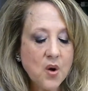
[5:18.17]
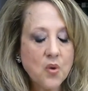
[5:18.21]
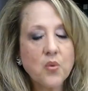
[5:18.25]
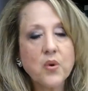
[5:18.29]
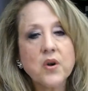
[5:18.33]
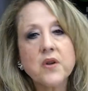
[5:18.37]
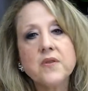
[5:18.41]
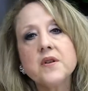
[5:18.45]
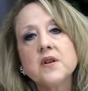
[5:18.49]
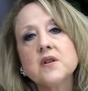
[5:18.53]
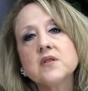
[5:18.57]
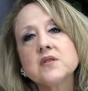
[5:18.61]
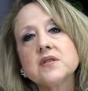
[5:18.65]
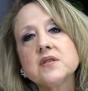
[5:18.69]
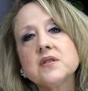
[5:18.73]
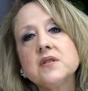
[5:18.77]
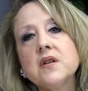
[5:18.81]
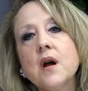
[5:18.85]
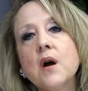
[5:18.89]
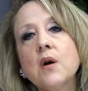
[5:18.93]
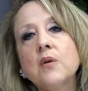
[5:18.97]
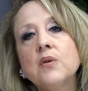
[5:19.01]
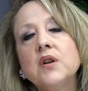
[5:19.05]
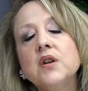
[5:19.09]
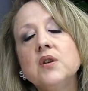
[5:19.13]
where there's
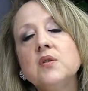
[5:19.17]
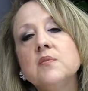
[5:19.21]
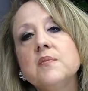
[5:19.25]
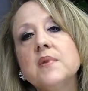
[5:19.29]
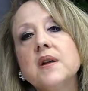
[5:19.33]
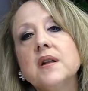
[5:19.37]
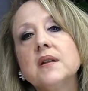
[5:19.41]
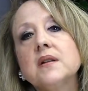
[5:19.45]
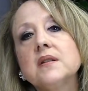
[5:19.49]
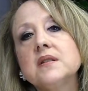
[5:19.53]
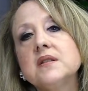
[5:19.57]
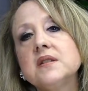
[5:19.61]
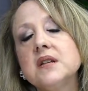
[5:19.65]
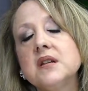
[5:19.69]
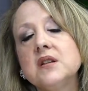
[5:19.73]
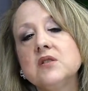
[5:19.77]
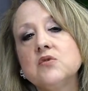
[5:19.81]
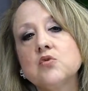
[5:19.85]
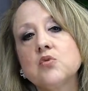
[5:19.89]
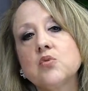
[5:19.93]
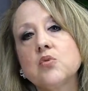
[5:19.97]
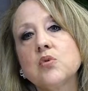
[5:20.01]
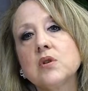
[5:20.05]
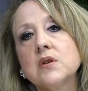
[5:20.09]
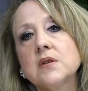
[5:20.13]
no humility
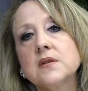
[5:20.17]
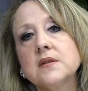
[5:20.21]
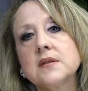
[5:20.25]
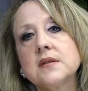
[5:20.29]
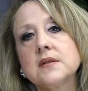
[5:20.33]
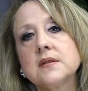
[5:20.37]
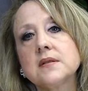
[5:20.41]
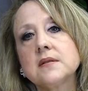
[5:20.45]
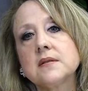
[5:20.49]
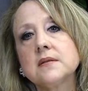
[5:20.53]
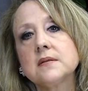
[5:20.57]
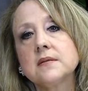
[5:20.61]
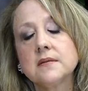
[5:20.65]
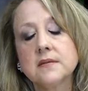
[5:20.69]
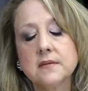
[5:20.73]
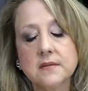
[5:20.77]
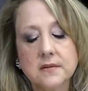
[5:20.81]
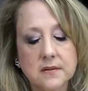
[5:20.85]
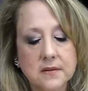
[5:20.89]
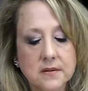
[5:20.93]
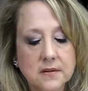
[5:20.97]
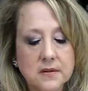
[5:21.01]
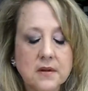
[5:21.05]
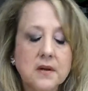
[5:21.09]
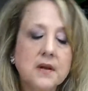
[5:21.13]
towards
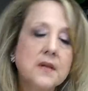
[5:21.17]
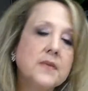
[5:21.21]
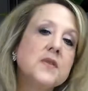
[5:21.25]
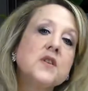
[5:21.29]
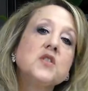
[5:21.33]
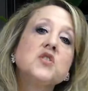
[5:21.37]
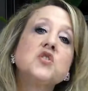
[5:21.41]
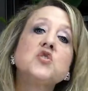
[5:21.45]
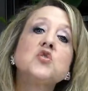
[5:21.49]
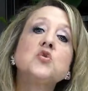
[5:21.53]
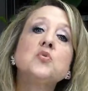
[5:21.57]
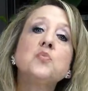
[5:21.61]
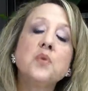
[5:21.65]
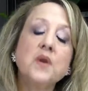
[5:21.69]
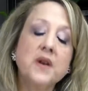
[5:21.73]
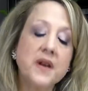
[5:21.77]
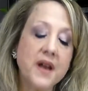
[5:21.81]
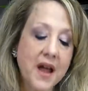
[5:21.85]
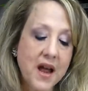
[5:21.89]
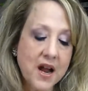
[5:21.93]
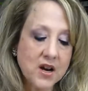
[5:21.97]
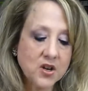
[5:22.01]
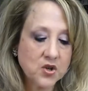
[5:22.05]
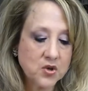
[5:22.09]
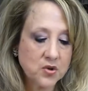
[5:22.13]
the
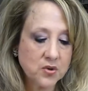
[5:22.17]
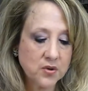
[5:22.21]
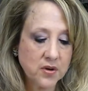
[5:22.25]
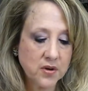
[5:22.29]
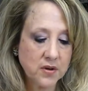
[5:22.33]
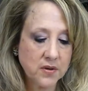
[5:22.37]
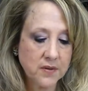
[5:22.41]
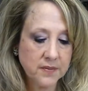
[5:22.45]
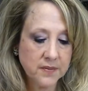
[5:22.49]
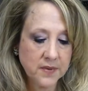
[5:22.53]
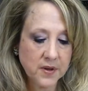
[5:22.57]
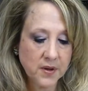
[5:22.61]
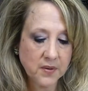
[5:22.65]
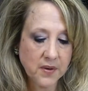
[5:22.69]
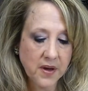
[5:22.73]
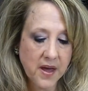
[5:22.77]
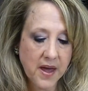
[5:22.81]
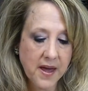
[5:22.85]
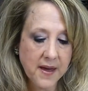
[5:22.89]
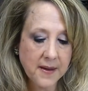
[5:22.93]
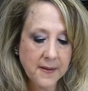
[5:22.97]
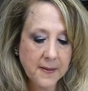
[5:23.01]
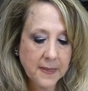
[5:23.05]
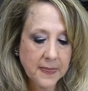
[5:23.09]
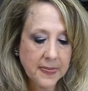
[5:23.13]
supernatural,
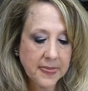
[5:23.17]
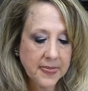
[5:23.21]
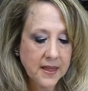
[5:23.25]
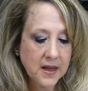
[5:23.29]
okay?